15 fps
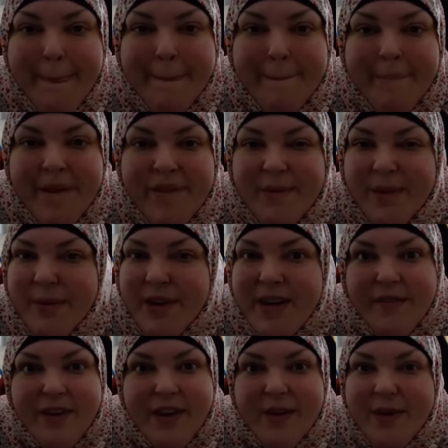My family would never
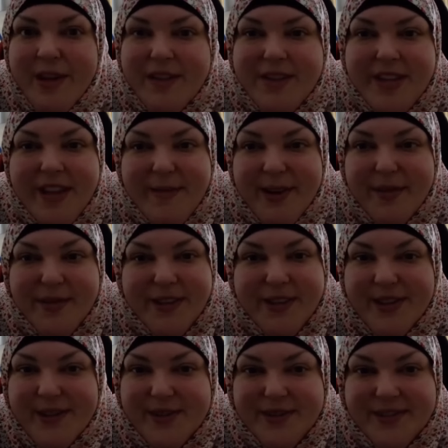come here, CM. I don't think so.